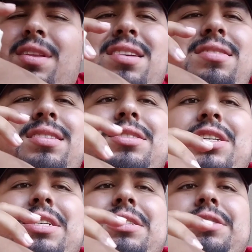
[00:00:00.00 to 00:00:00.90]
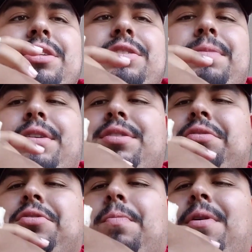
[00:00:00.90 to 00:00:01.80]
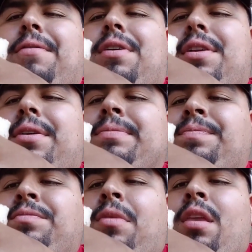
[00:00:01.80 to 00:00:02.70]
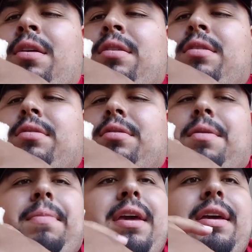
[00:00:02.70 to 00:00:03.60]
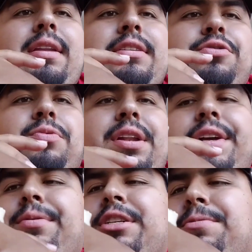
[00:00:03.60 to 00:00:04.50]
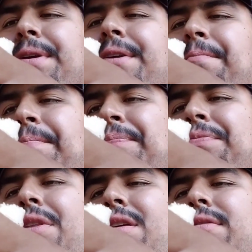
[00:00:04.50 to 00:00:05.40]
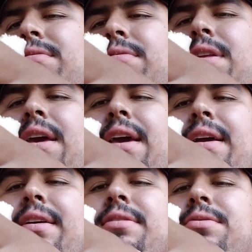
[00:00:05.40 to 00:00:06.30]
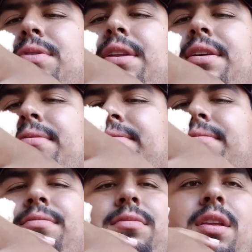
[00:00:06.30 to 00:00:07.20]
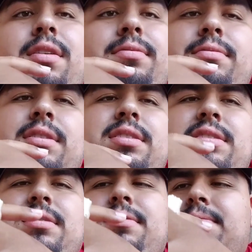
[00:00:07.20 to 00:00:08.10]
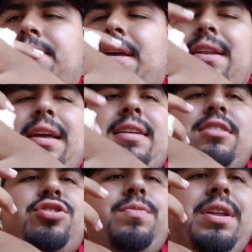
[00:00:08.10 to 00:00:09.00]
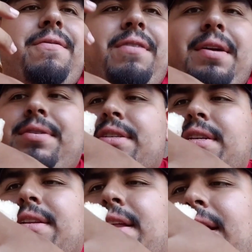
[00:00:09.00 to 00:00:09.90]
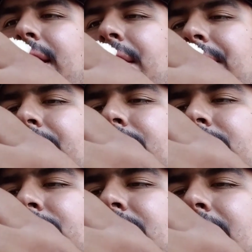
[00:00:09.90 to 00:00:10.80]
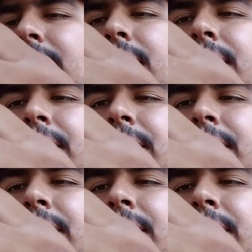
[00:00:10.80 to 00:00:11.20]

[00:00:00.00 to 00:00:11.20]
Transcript: the cheese is just melted so perfectly. The bacon is really crispy. The egg is really, it's just, man, like there's so many flavors in it that I can't even understand it.